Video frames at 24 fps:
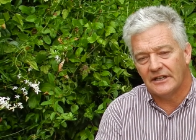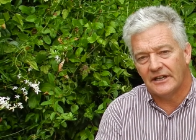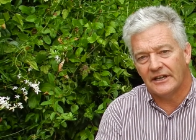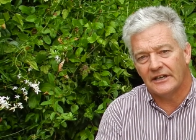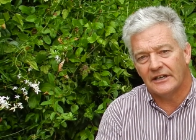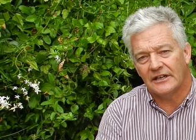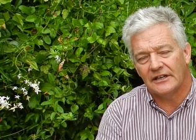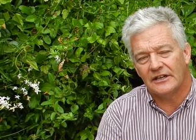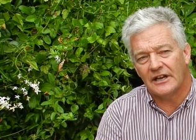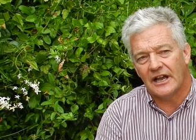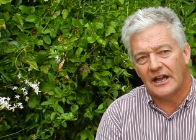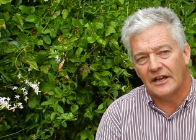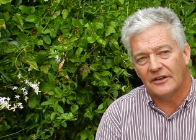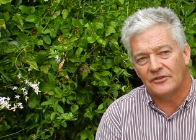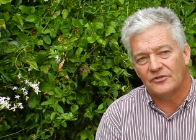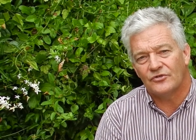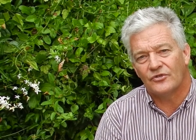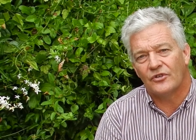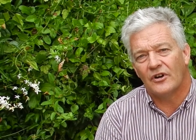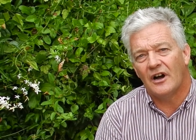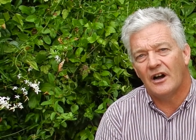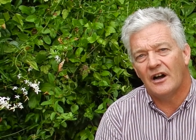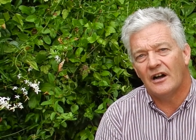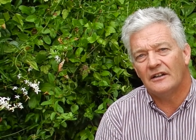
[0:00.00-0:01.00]
like
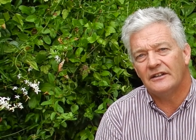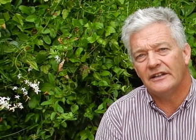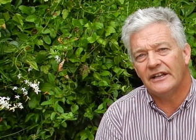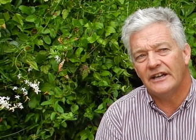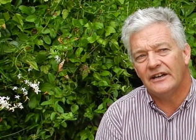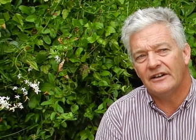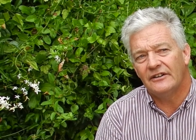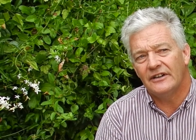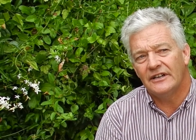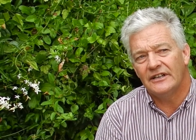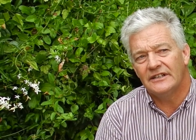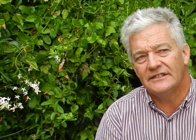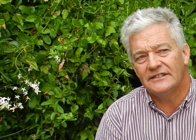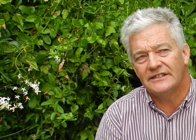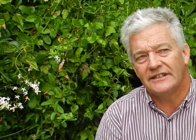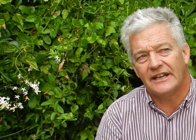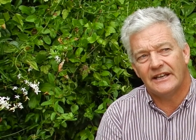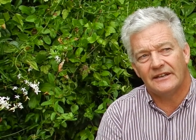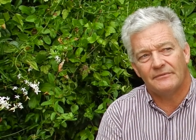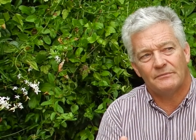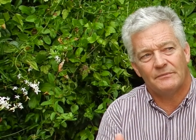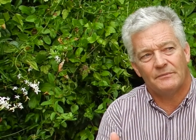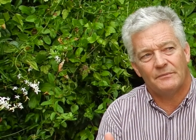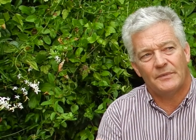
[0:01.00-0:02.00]
trial areas,
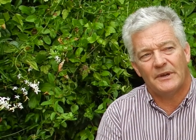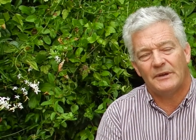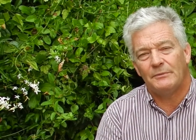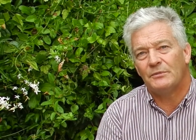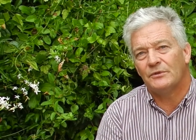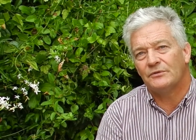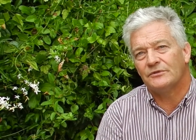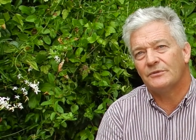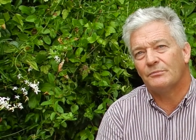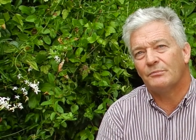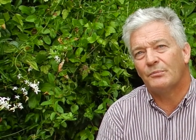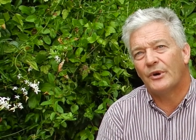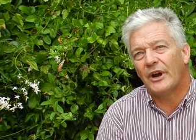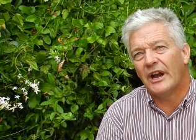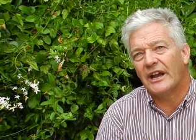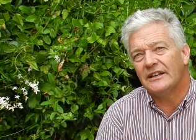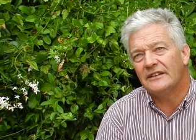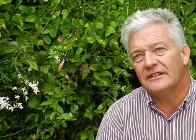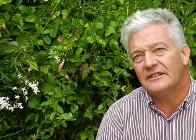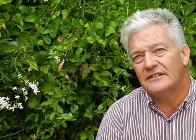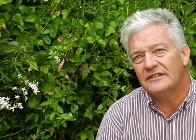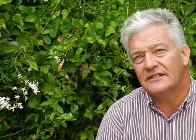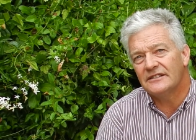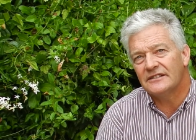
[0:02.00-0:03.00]
get people to
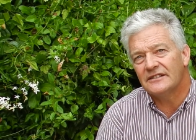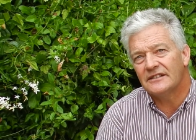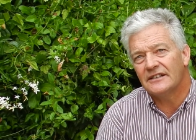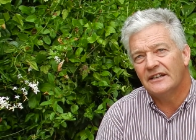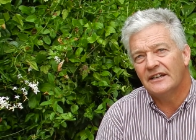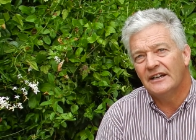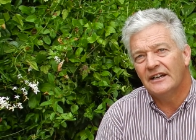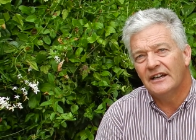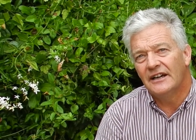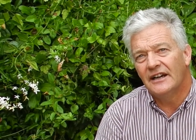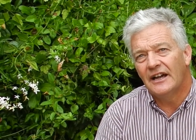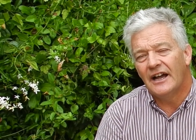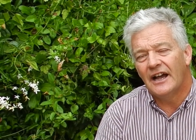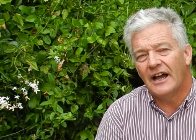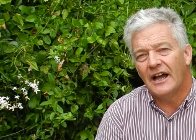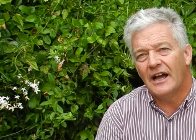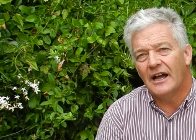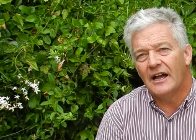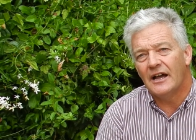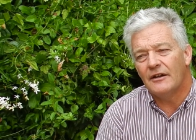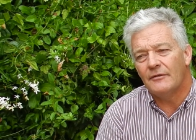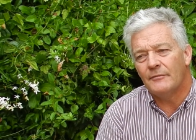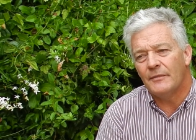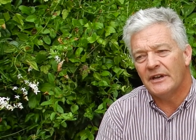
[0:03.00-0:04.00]
practice
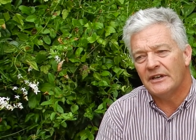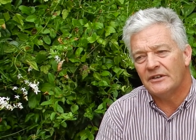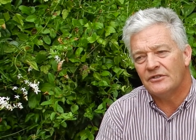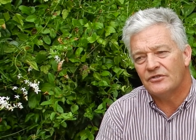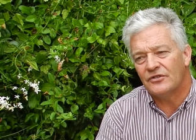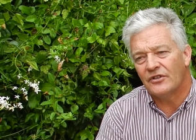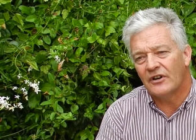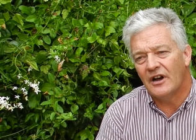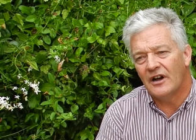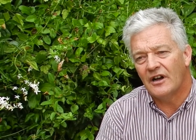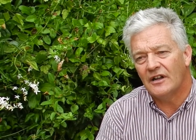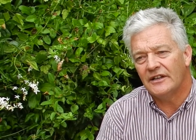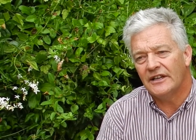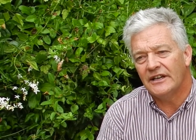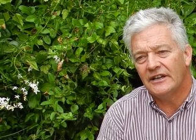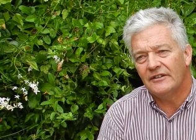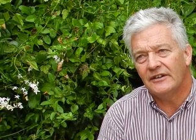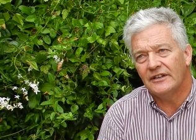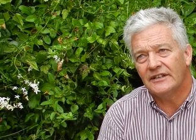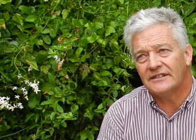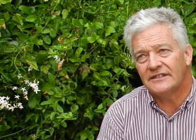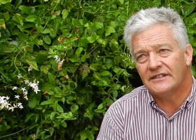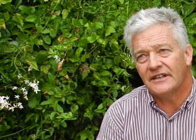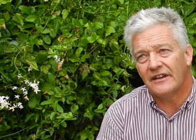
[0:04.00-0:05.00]
in trial
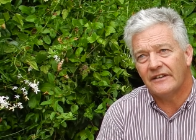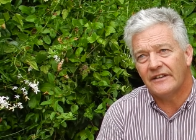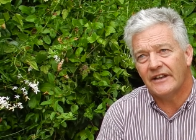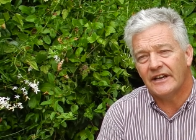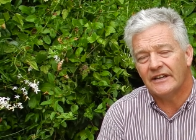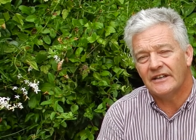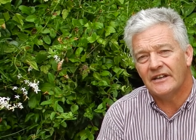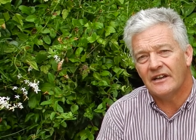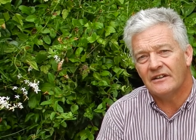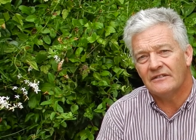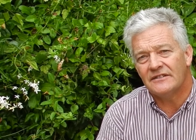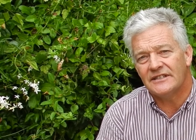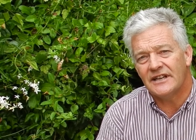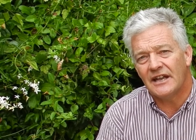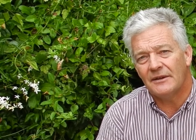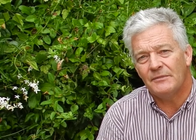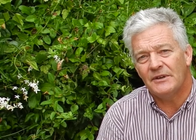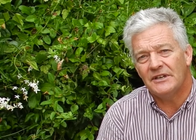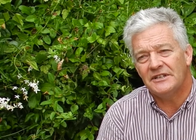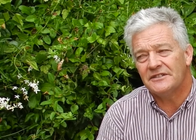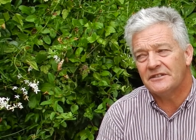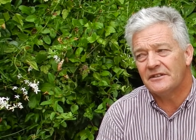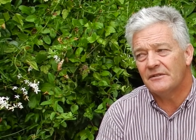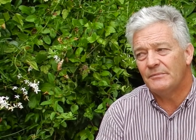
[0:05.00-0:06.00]
areas so they don't
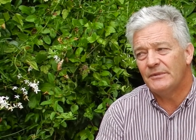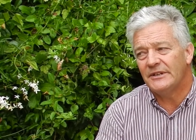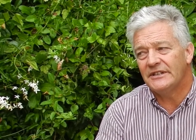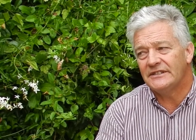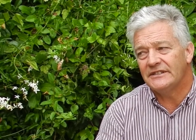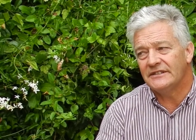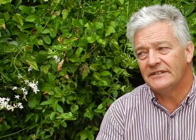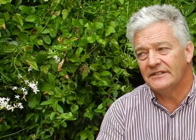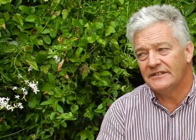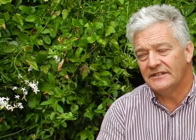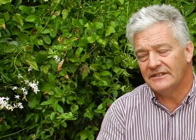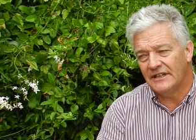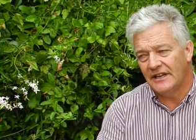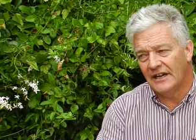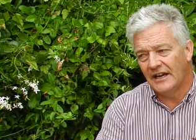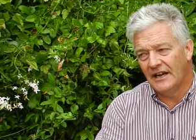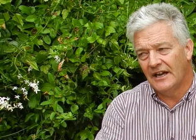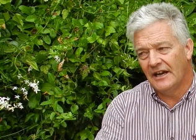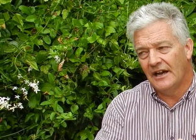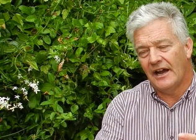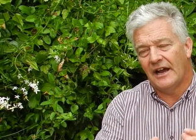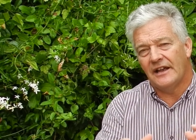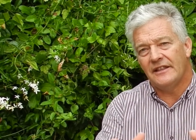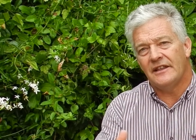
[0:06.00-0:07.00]
damage the business,
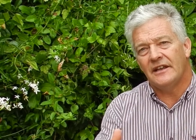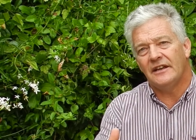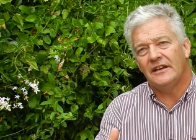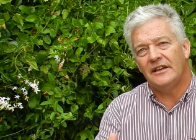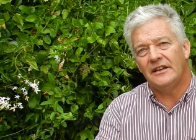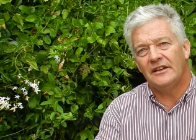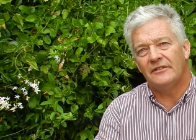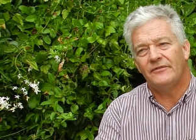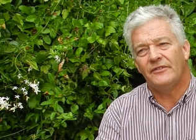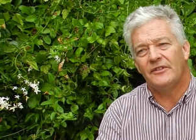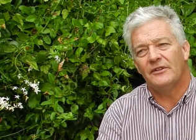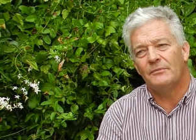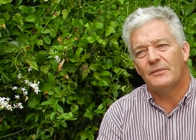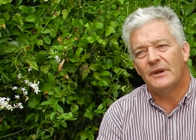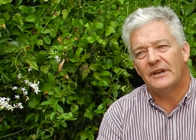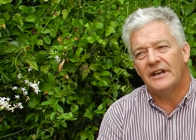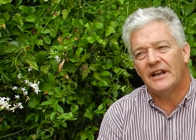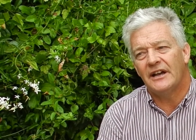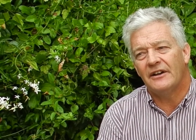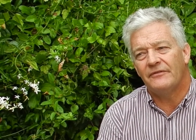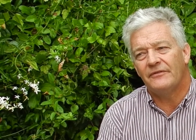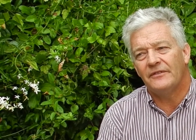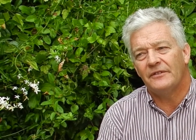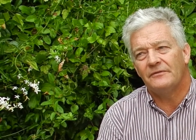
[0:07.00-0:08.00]
and then give them
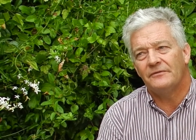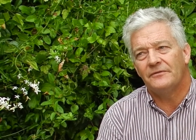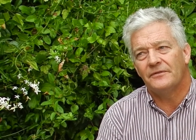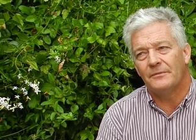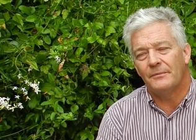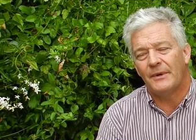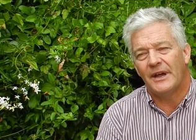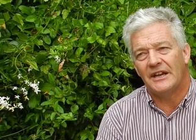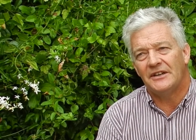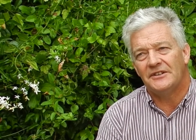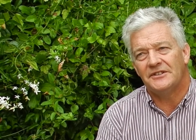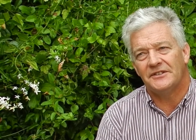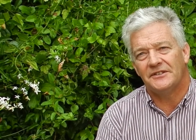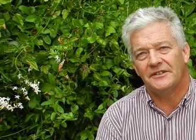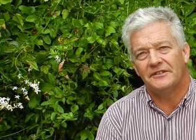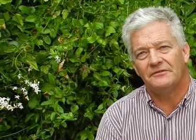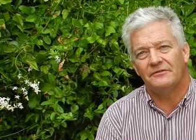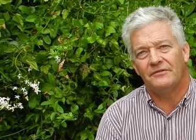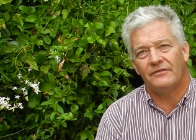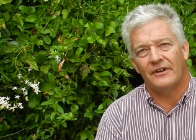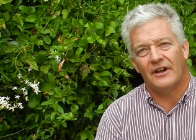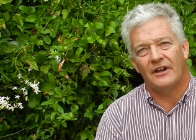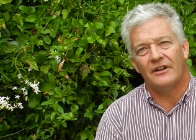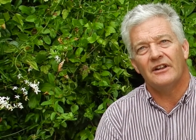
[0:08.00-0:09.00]
enough information
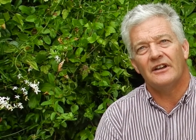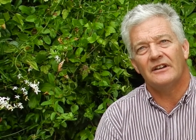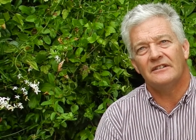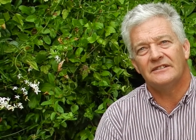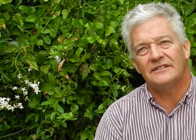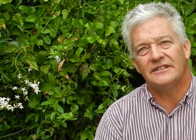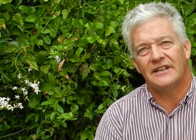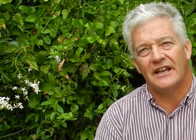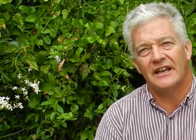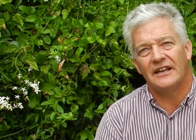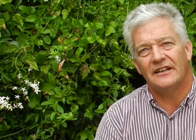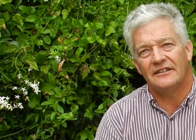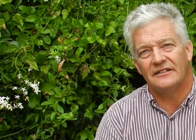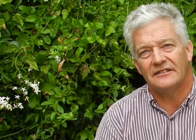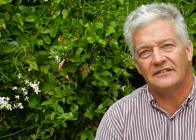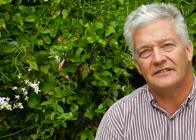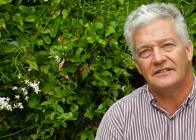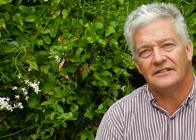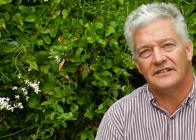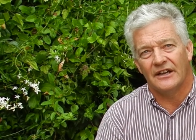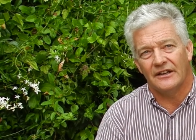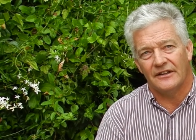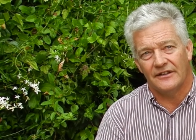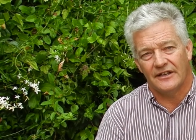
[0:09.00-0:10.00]
and photo standards
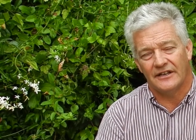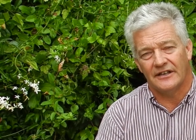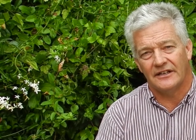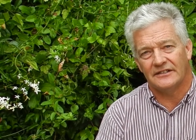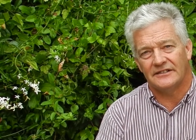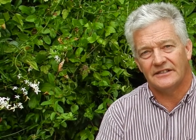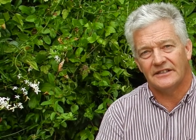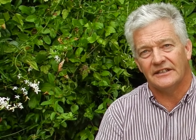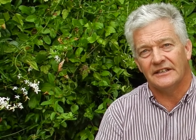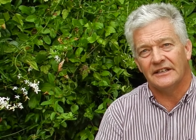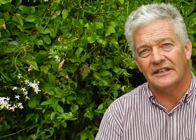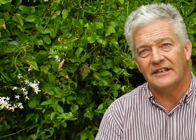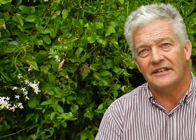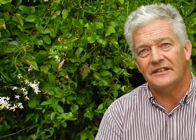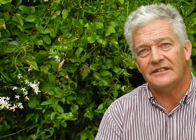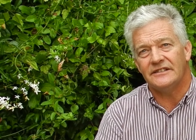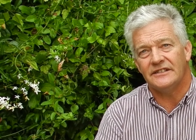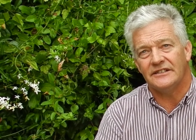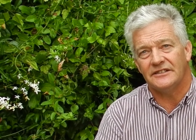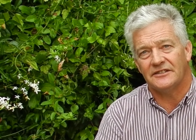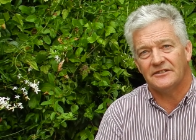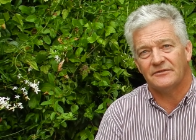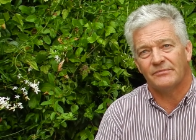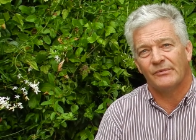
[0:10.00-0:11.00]
so that it's an
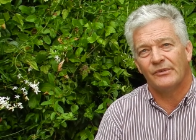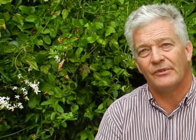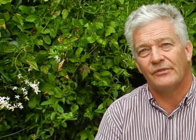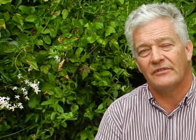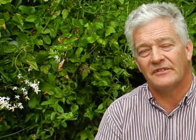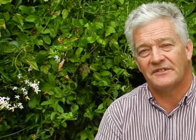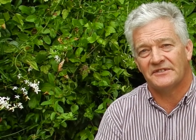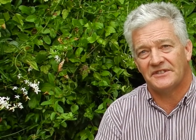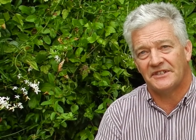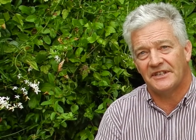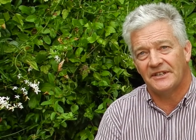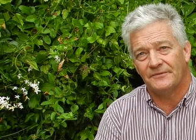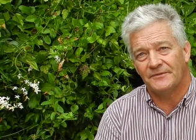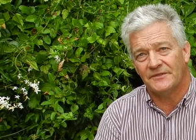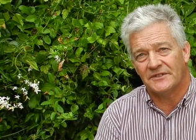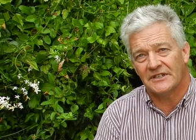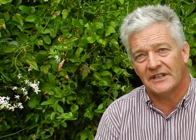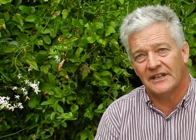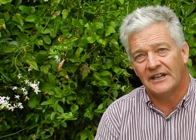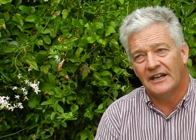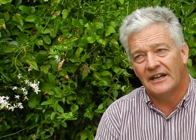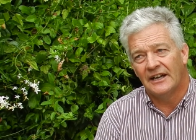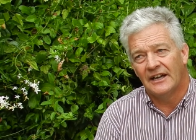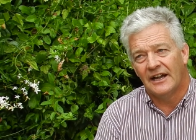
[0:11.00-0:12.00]
easy, smooth shift,
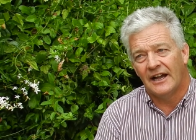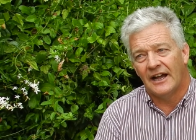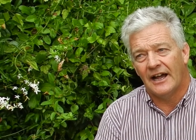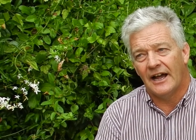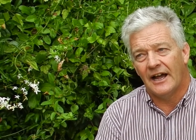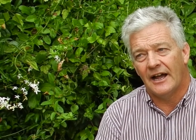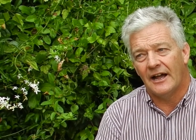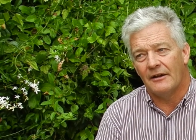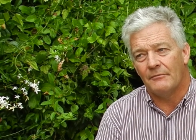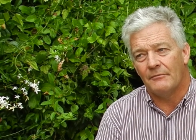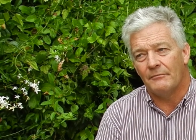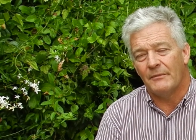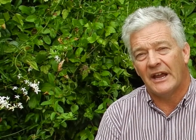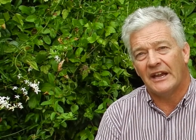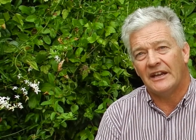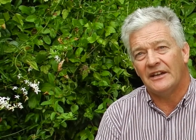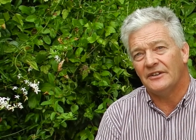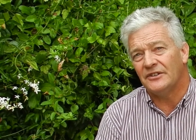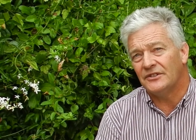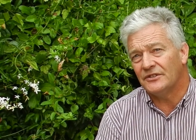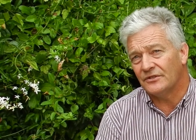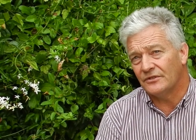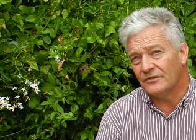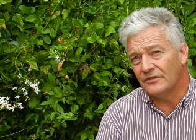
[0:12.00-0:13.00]
making
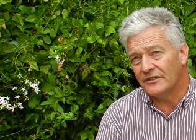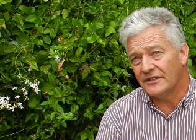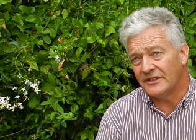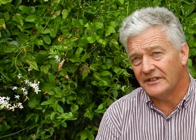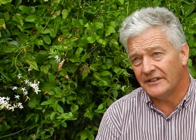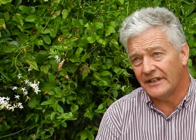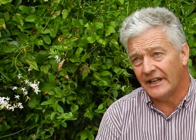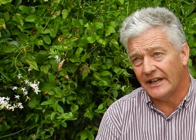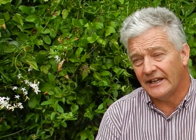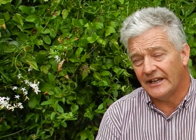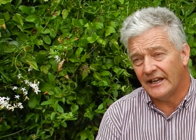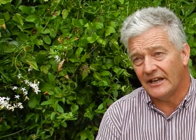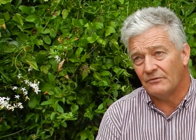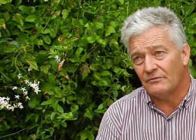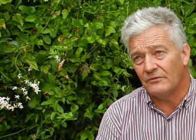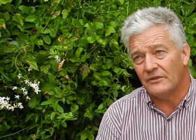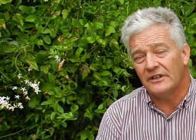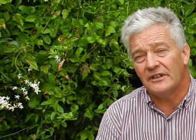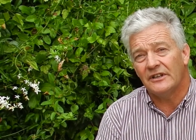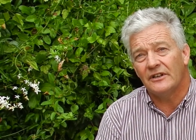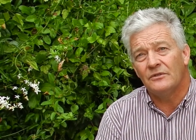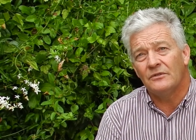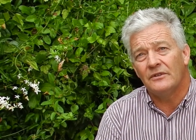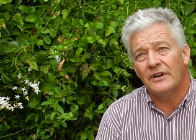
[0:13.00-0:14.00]
sure that they get
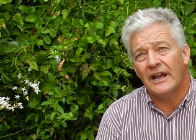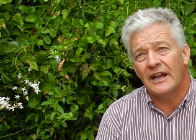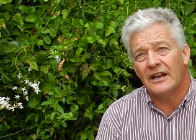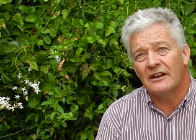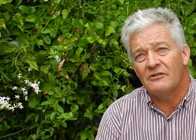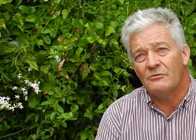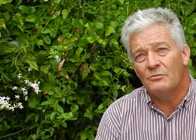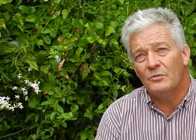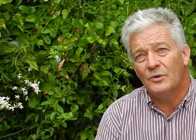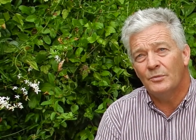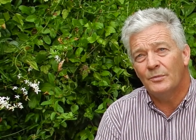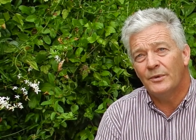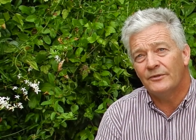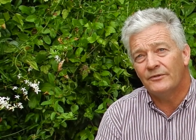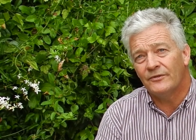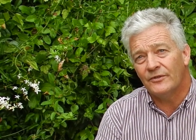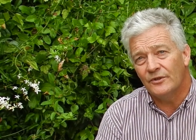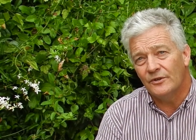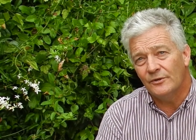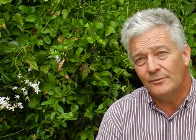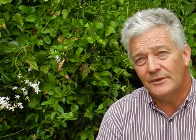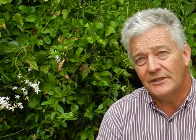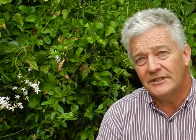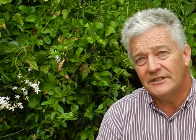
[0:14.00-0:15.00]
really good animal
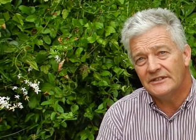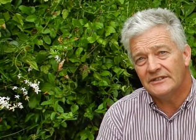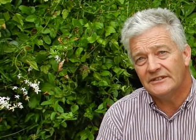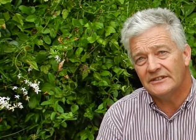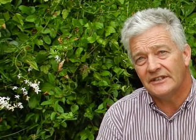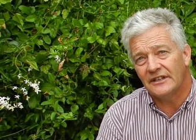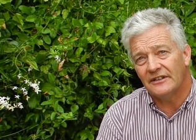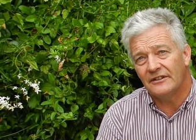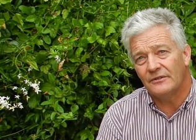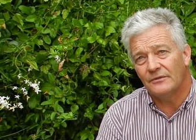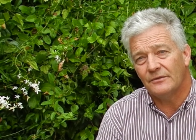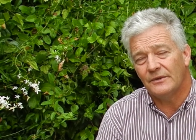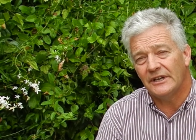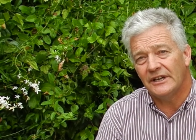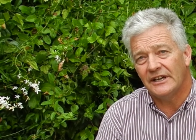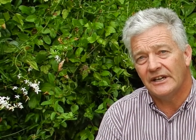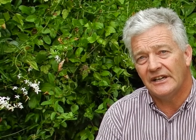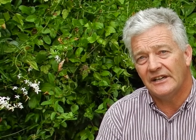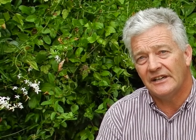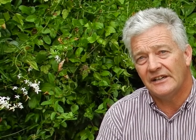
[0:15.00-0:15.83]
performance so that we,